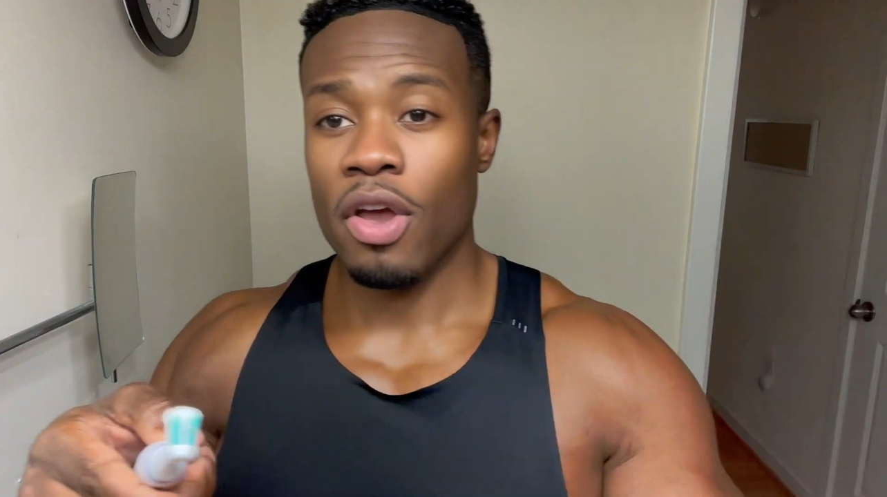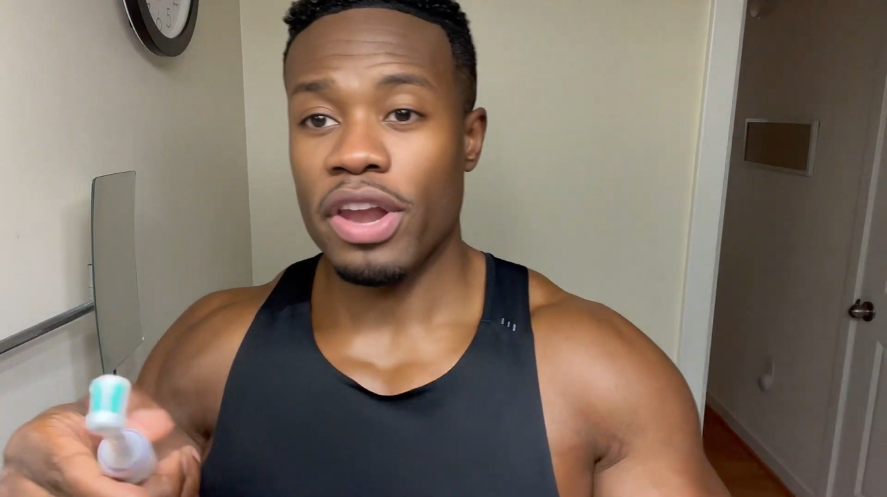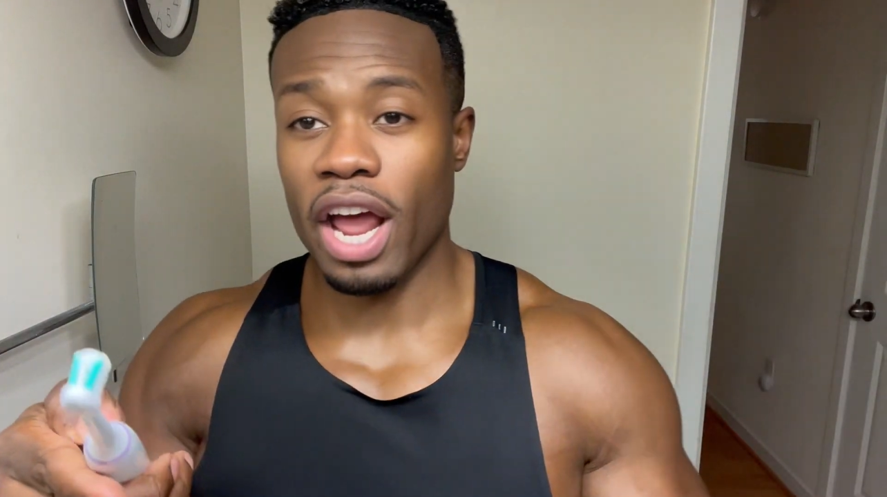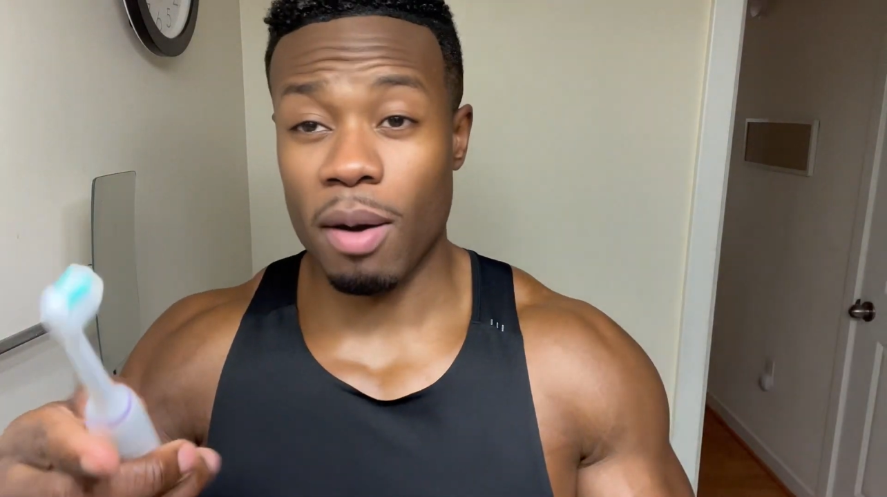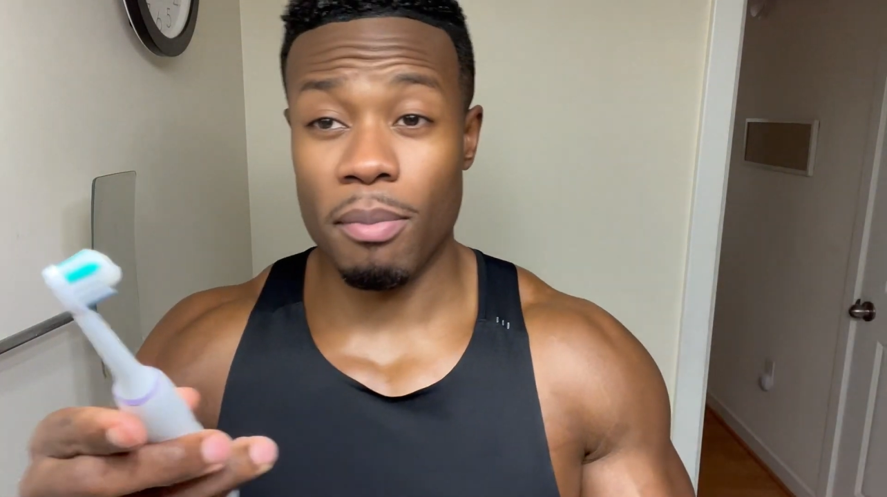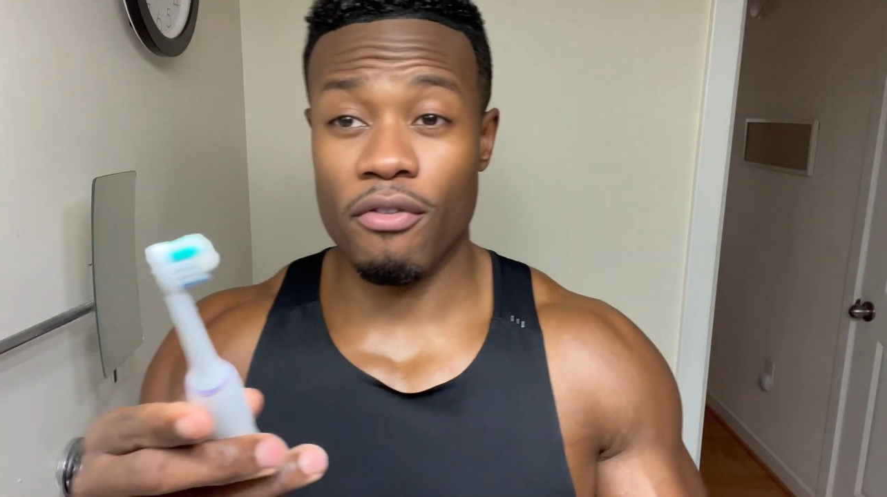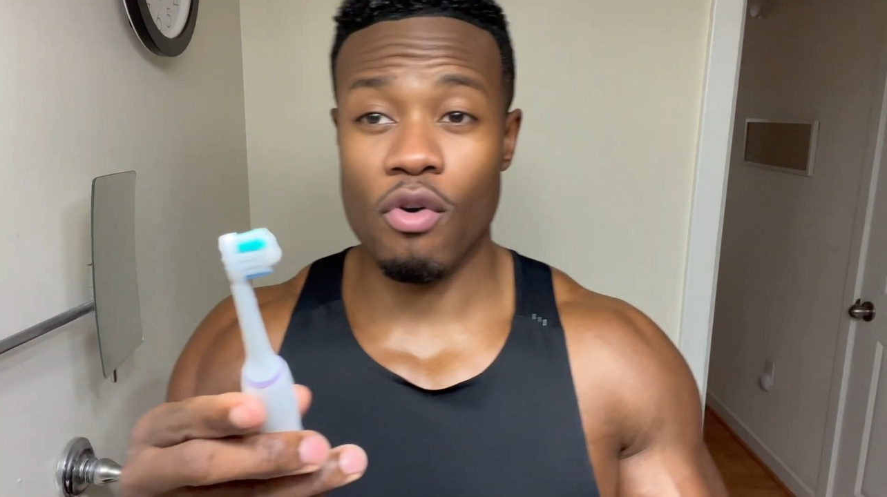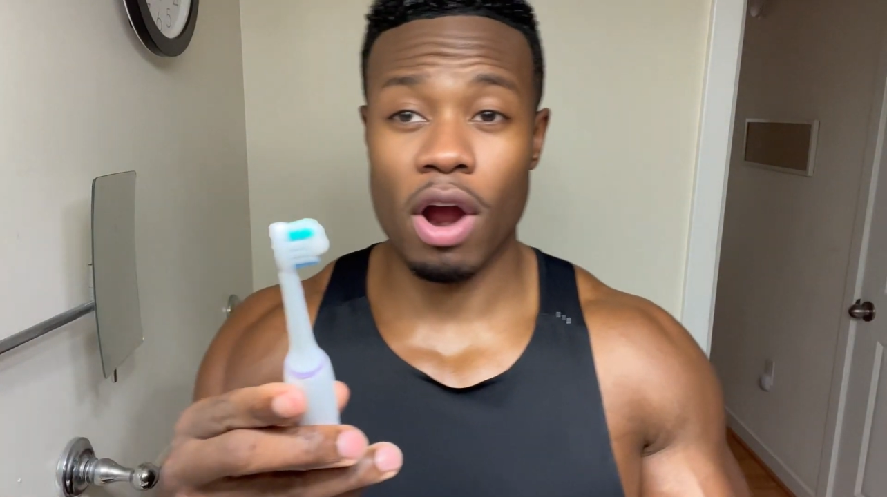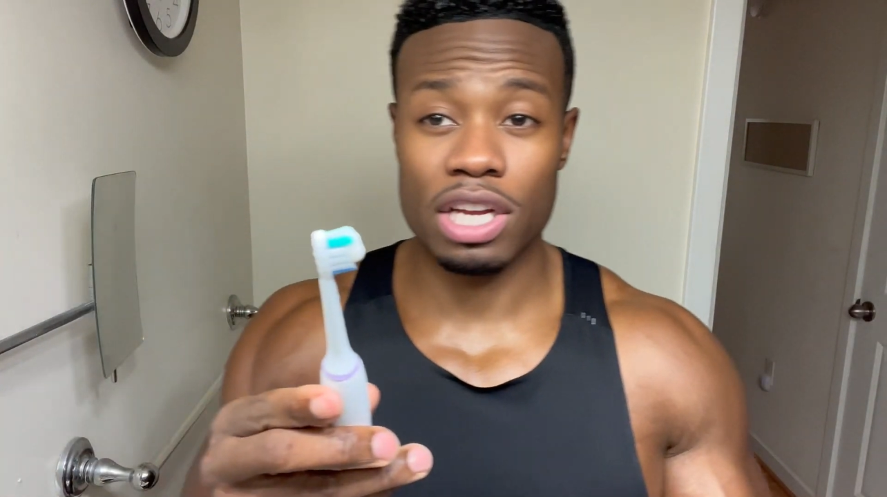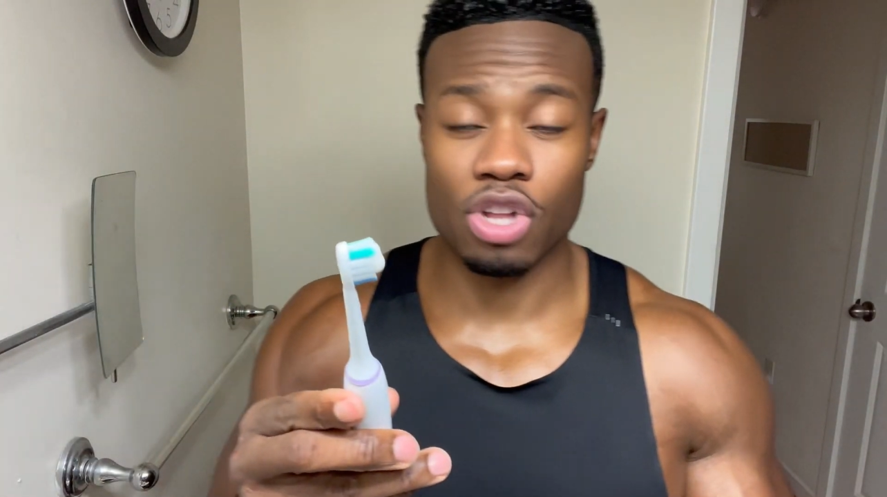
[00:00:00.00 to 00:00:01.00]
Now,
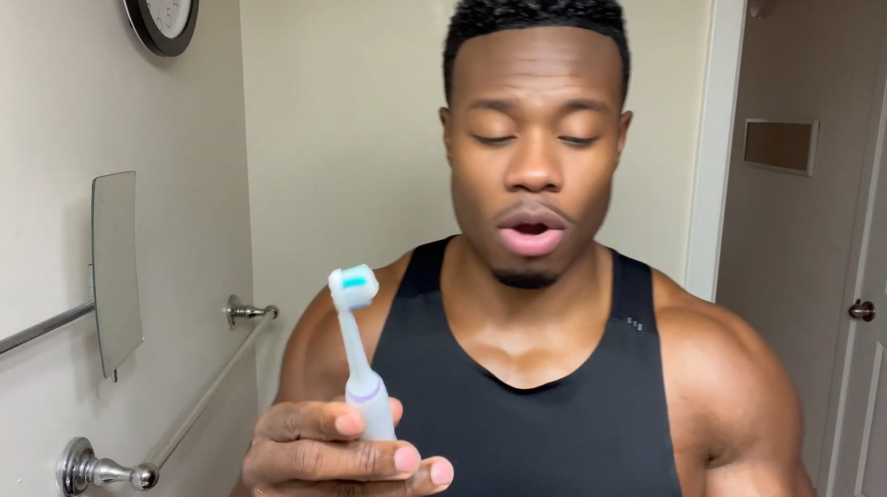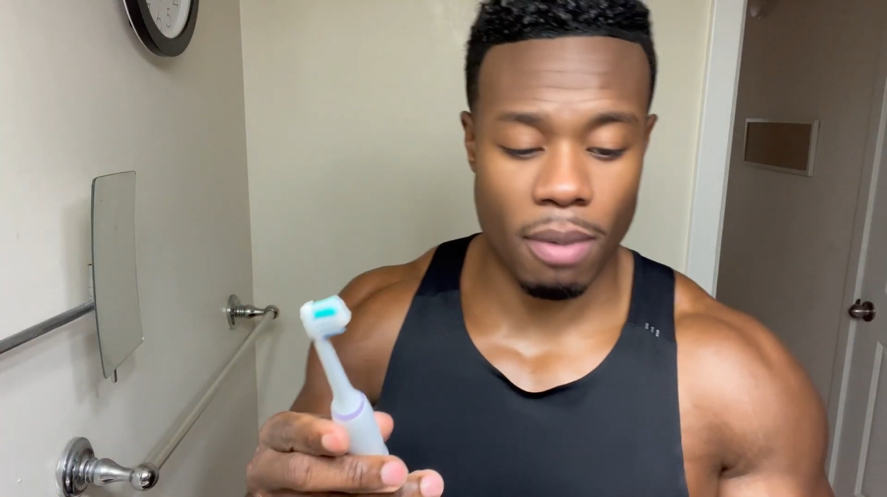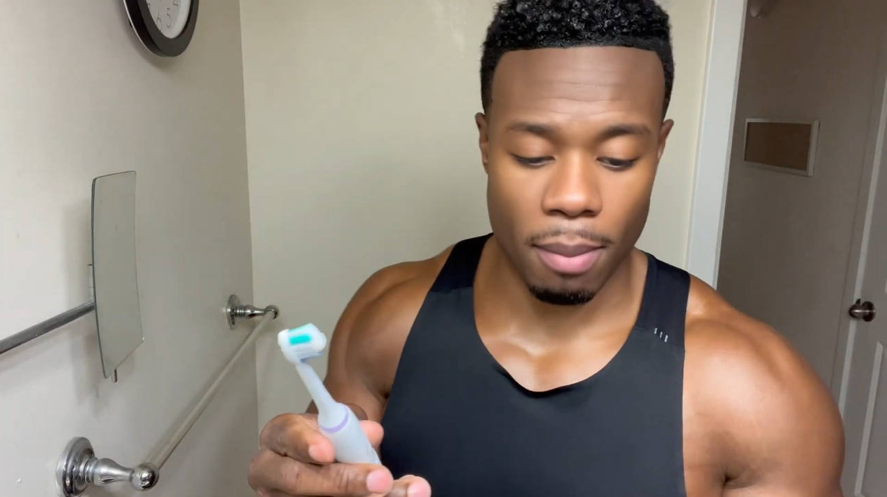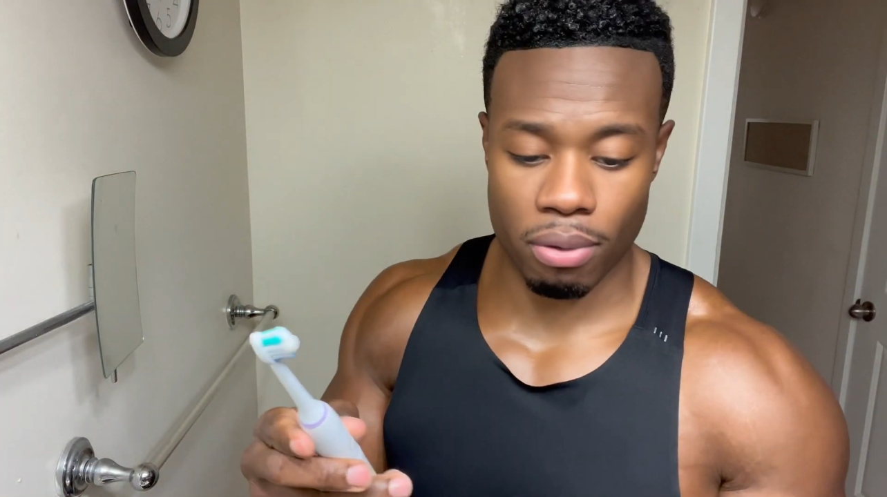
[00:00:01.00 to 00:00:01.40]
before I start my